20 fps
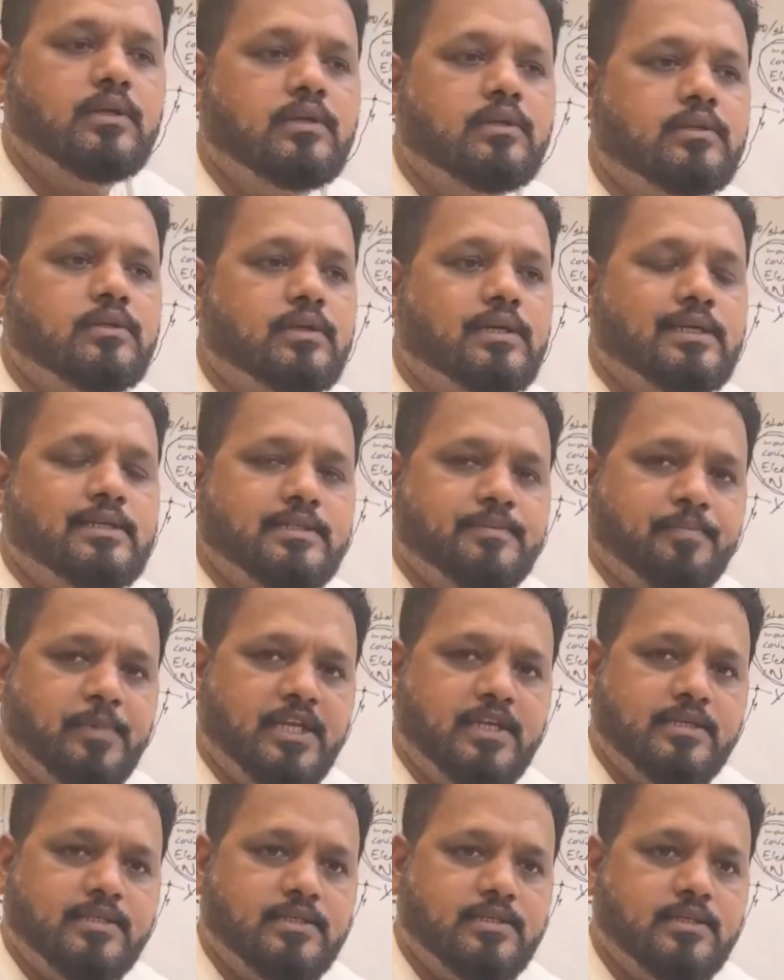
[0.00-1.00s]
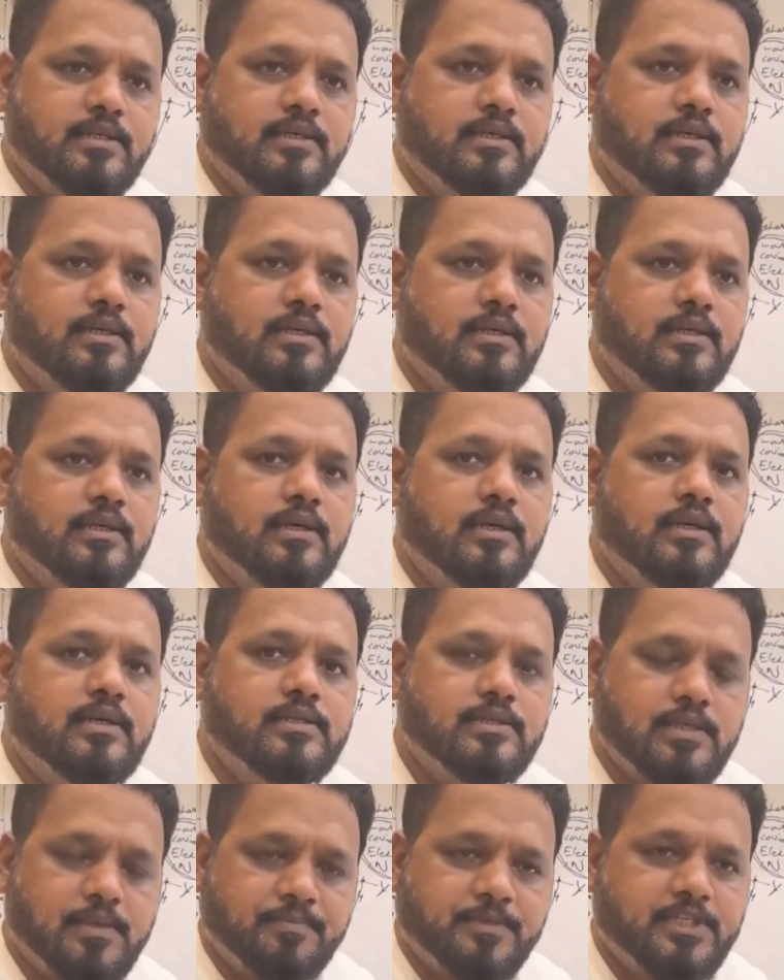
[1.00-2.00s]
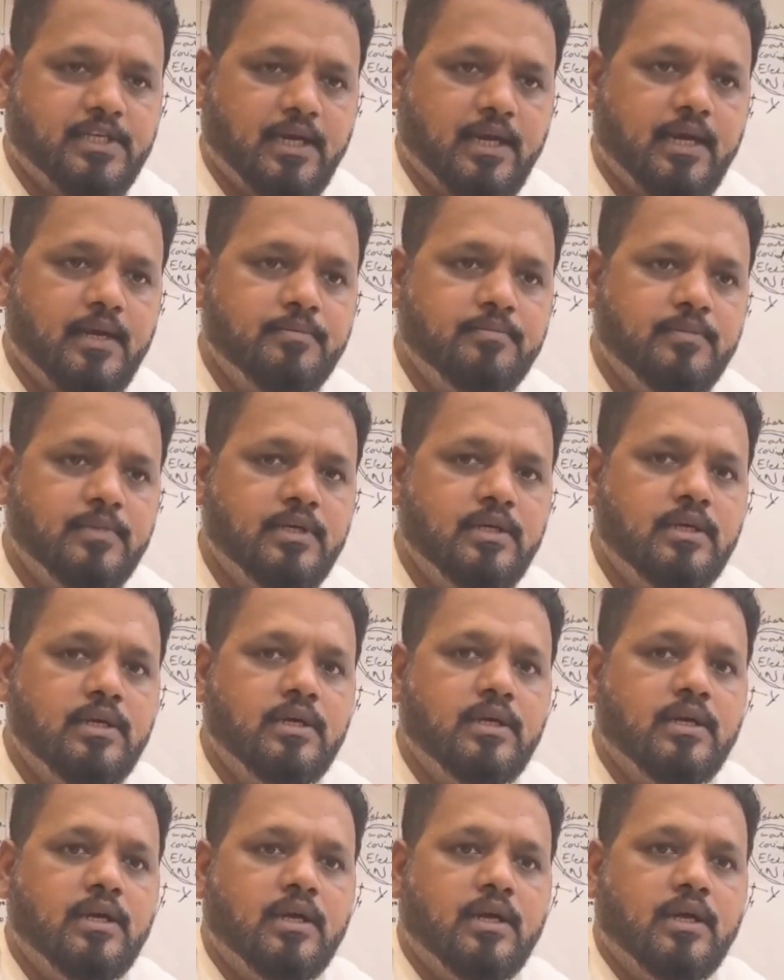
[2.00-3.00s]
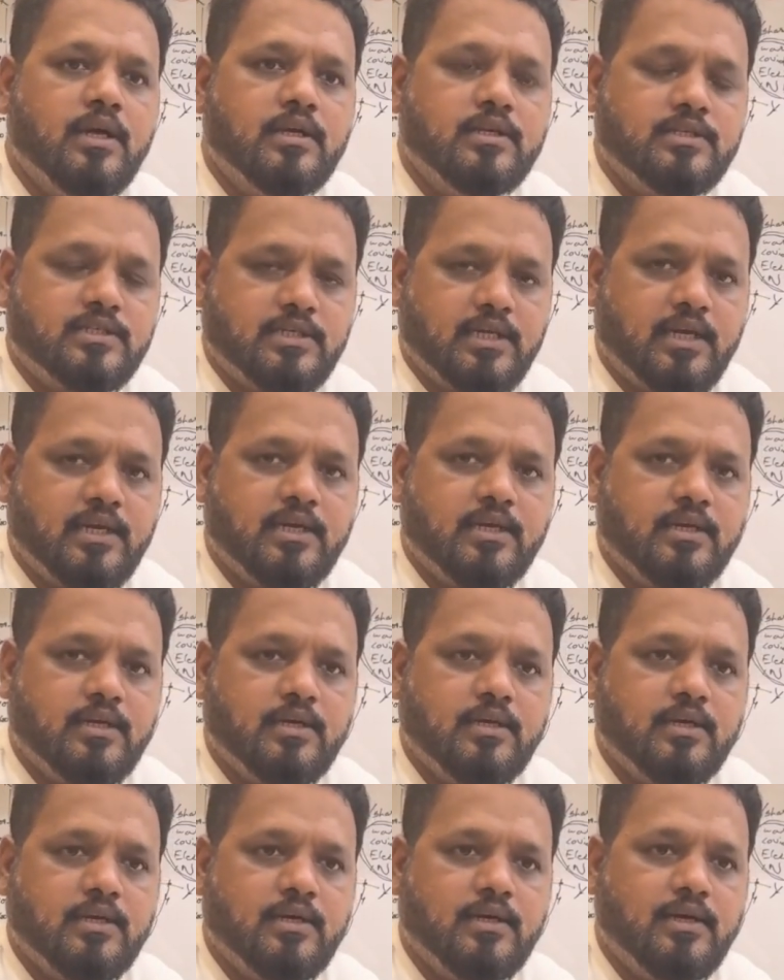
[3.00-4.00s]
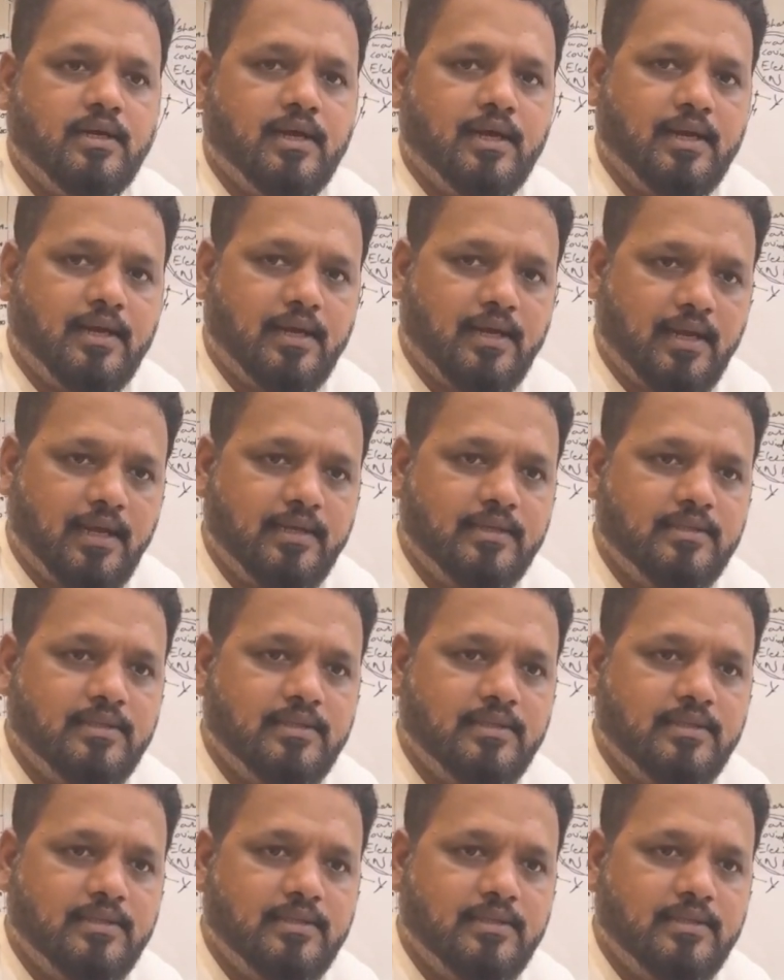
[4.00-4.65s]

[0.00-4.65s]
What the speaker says: So guys, please subscribe, share, and like